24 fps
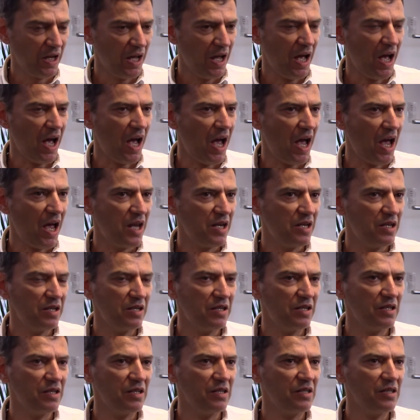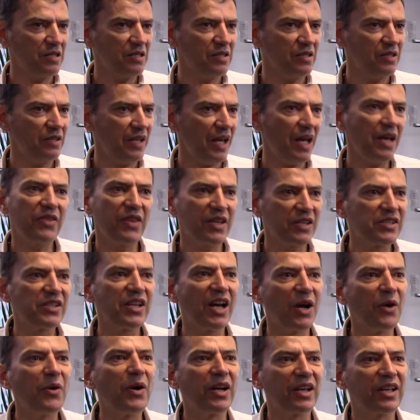And uh, yeah, that's
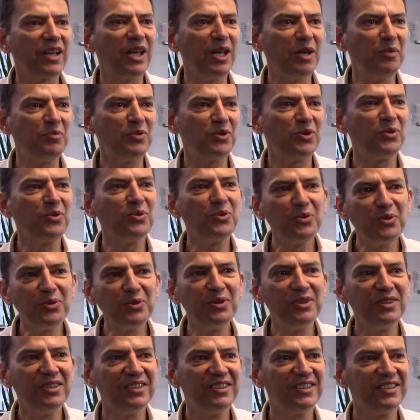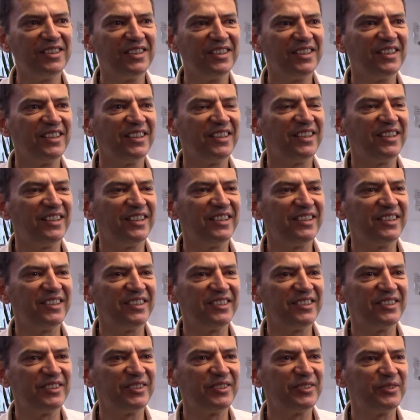how I came to
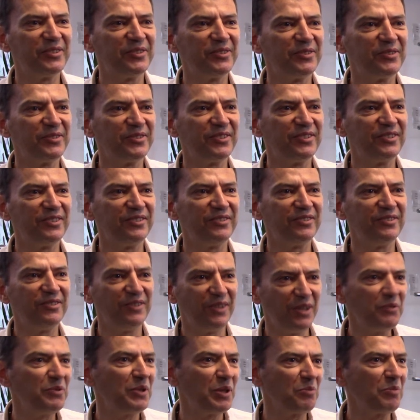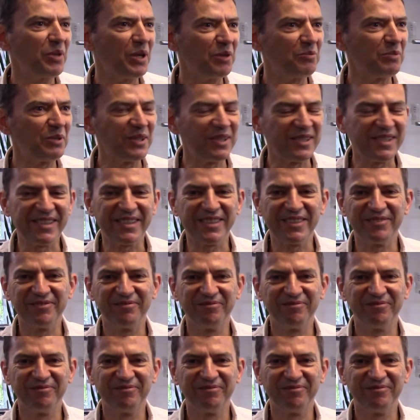uh, lifting barbells.